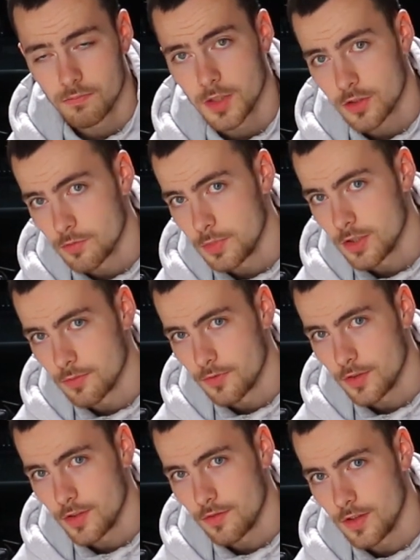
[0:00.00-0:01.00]
That should be some
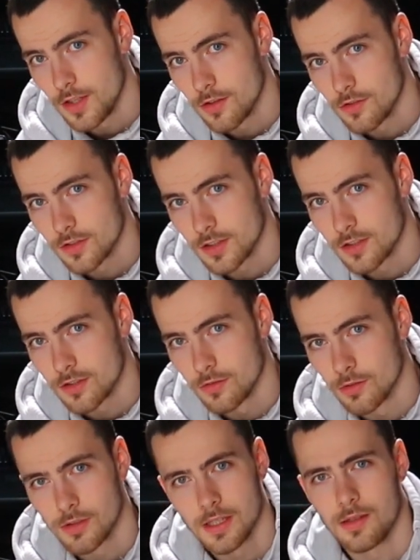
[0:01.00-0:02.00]
fun videos. It's
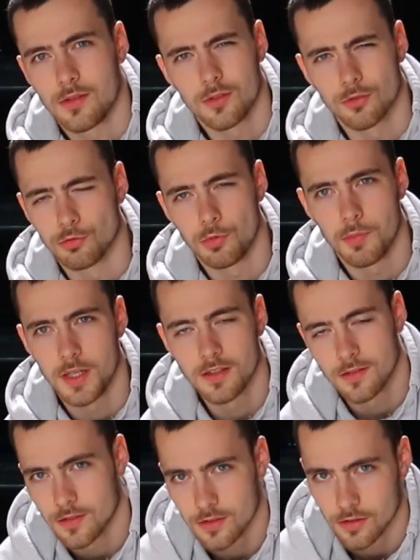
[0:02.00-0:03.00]
not like normal
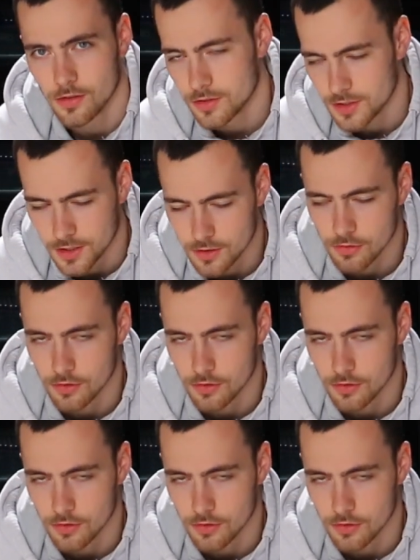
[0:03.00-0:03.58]
maintenance or change